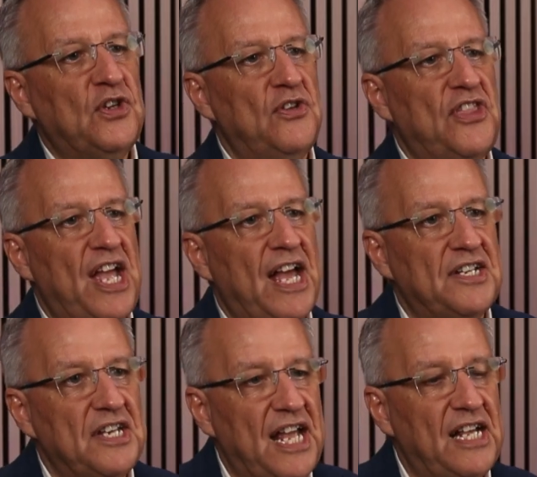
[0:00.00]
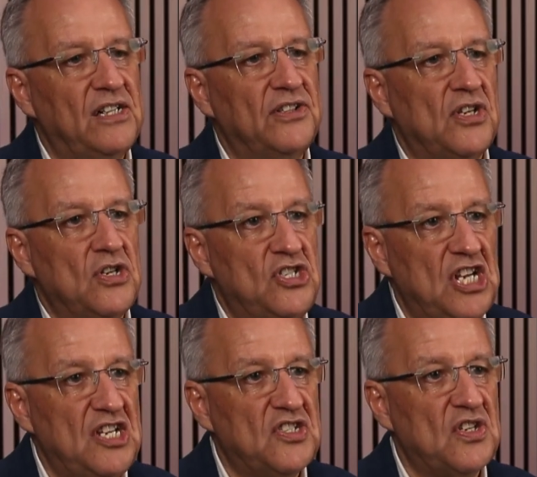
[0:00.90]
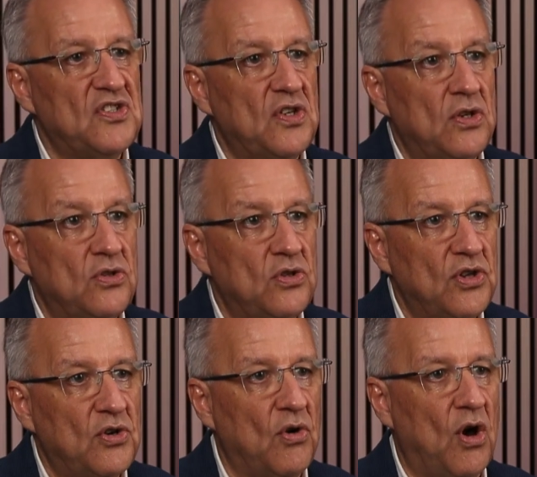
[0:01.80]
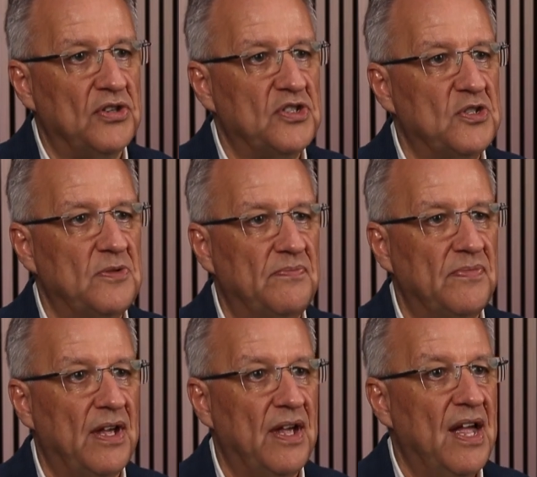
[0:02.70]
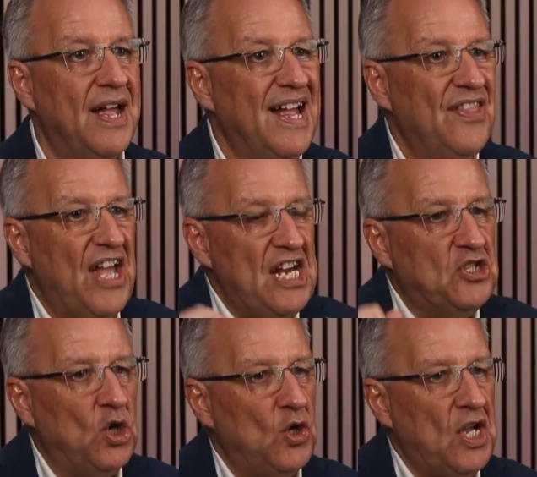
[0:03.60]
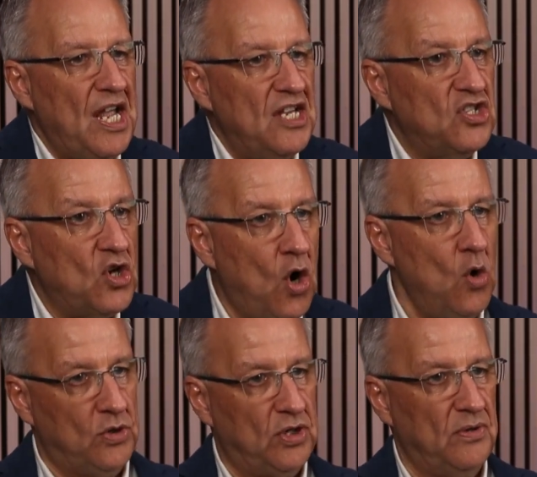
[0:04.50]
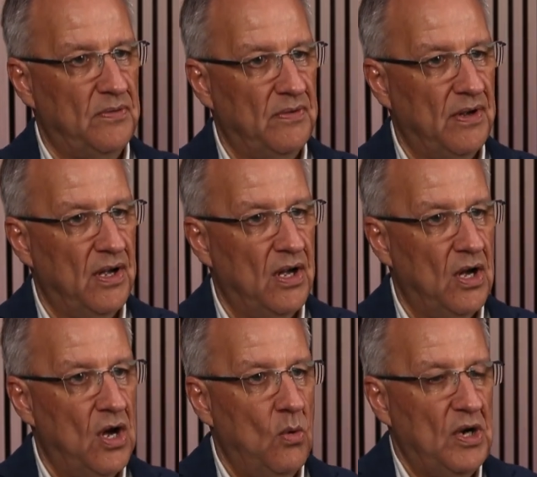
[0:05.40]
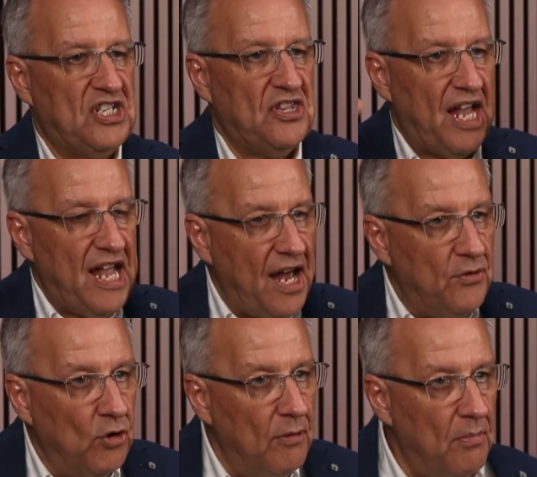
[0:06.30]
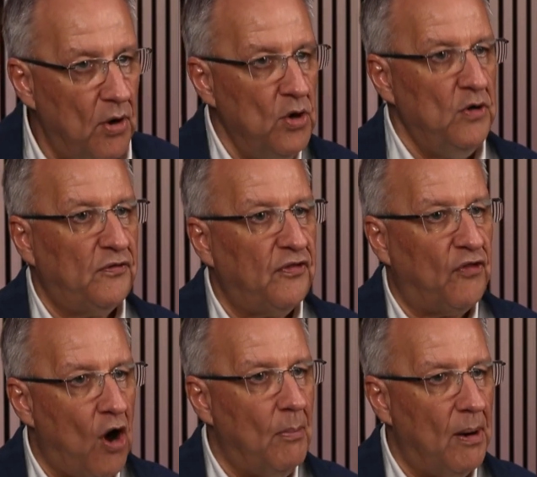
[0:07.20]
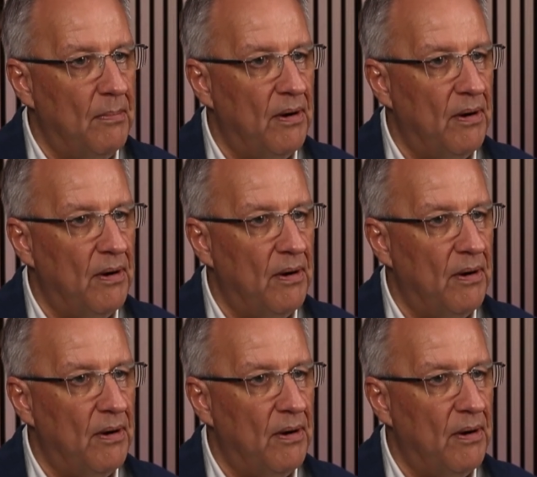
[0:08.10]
they had nailed Jesus to the cross, they took his coat, which they had removed from him